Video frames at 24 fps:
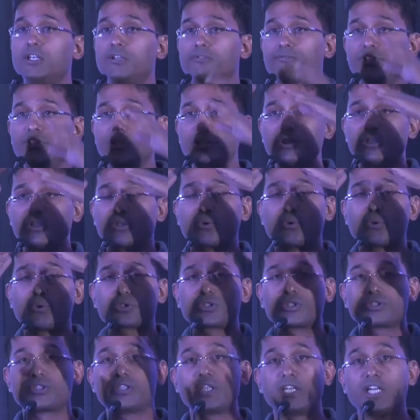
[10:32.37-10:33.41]
Within the
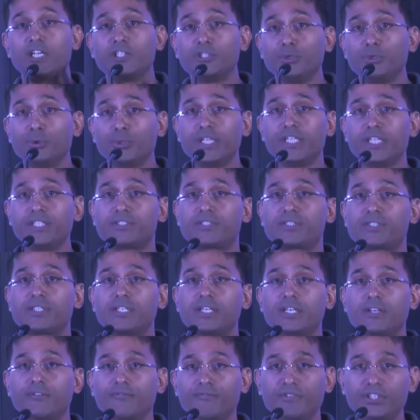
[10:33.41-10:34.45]
courses, there are units.
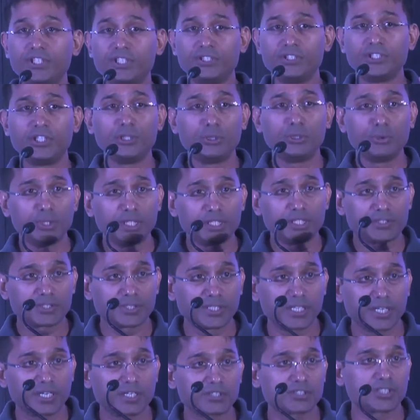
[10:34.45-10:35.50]
Within the units,
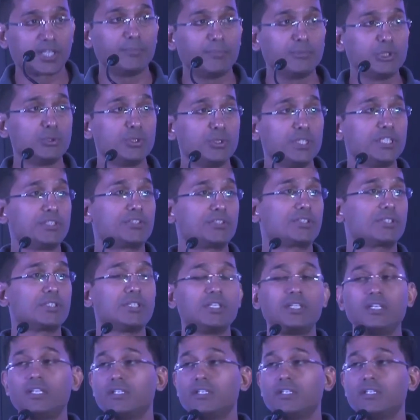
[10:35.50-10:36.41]
there are subunits.